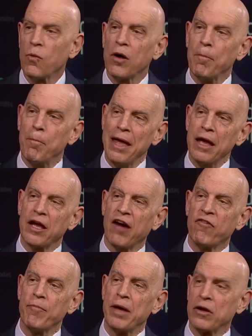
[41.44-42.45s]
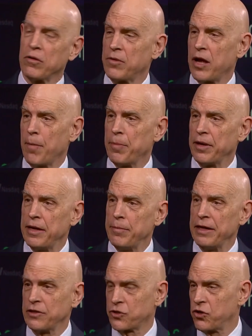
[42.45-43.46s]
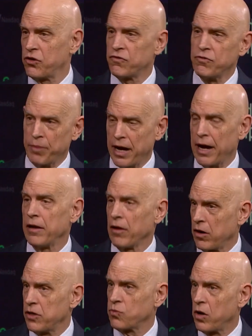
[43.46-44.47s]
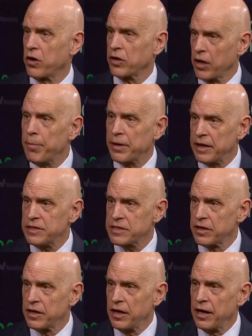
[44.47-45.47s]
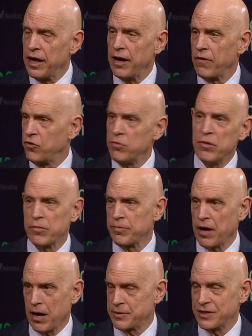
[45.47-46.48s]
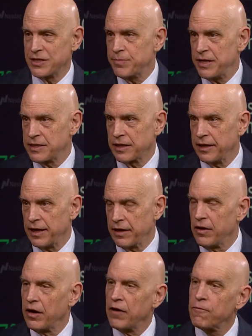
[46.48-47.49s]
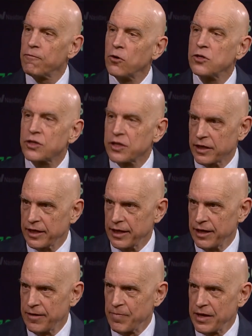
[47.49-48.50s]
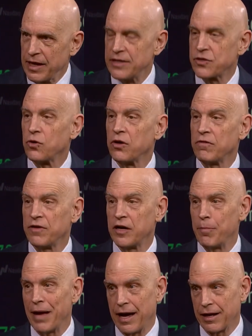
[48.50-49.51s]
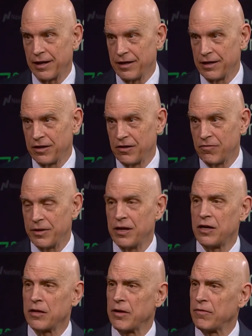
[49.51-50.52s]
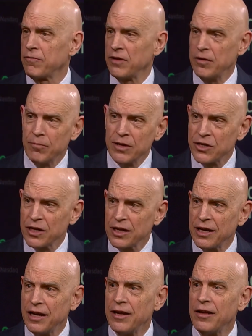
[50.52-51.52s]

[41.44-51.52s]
one big governmental monopoly being served by large water companies and a few mom and pops. That's basically it. Unfortunately, it's going very badly. You've been hearing about Flint, Michigan,